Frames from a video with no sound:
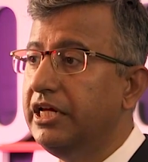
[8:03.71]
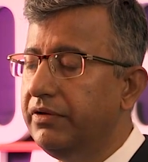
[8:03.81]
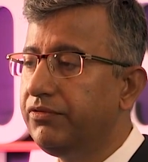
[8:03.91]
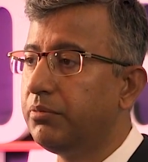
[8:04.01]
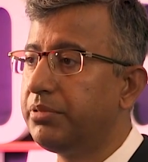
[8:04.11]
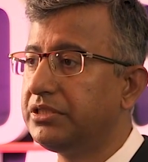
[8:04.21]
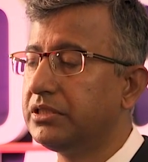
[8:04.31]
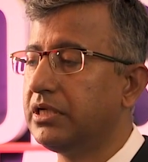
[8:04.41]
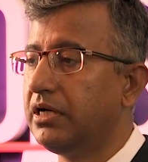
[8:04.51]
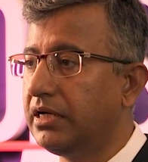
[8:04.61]
If your
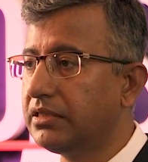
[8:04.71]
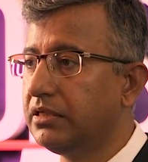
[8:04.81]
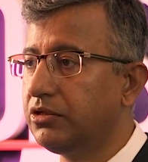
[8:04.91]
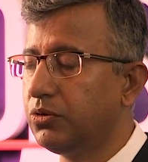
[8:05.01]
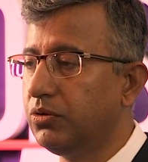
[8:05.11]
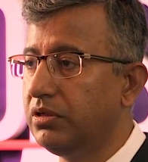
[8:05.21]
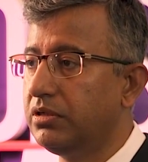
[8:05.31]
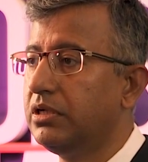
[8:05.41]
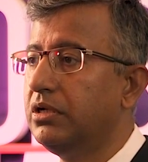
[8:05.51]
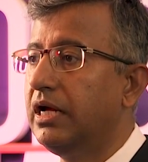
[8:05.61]
pressures are
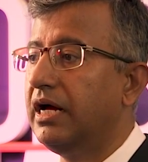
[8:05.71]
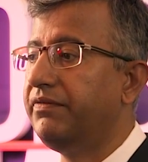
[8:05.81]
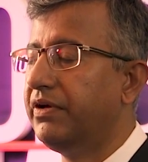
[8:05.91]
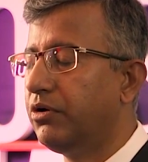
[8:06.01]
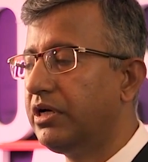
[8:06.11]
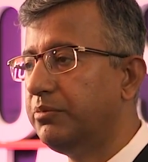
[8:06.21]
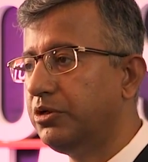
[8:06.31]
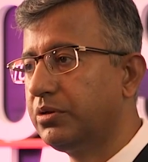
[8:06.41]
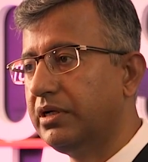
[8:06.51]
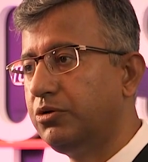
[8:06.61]
uncontrolled and we are not
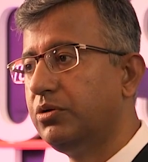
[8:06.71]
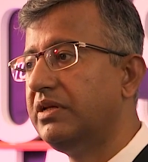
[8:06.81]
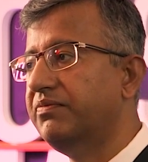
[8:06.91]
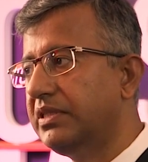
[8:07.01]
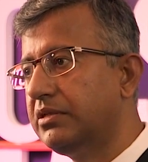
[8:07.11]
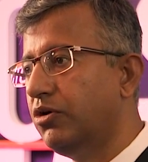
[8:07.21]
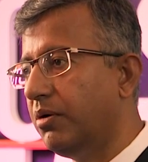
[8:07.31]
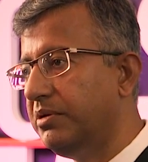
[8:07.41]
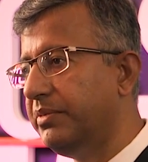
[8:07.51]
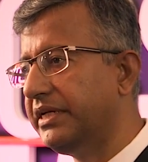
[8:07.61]
able to control them with
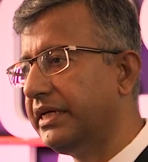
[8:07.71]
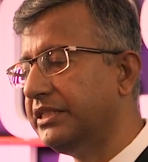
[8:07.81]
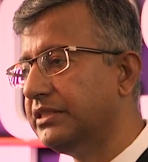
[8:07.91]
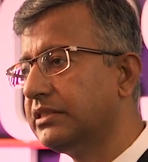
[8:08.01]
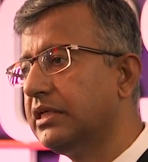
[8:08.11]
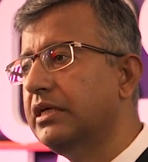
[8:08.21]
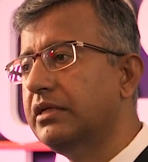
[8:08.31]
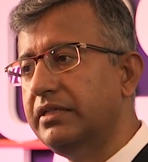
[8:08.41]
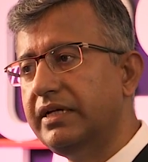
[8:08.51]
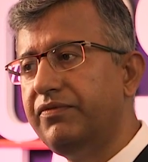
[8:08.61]
normal medications,
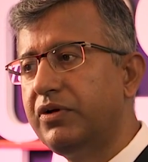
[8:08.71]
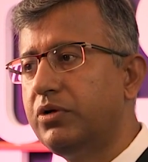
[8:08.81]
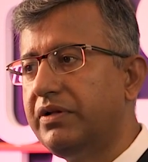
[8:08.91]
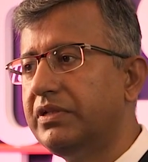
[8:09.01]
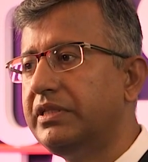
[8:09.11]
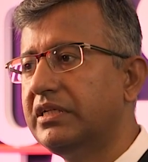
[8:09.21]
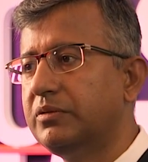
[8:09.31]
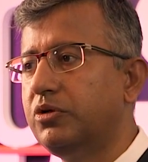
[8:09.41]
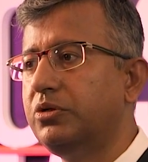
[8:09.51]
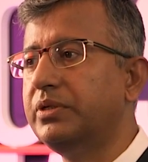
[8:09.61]
then we could even think
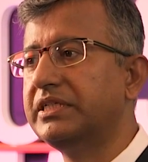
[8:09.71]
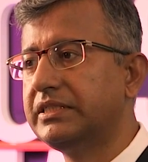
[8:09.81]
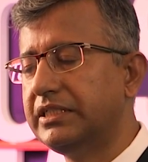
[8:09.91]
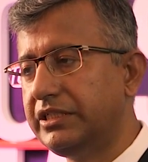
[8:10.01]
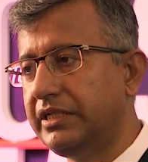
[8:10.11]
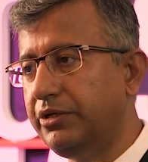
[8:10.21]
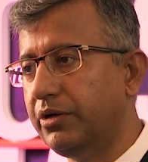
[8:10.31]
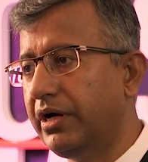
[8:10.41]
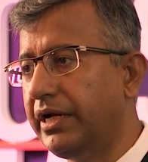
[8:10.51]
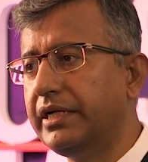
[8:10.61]
about doing surgery in
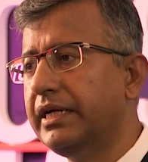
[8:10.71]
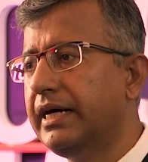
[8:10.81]
your eye.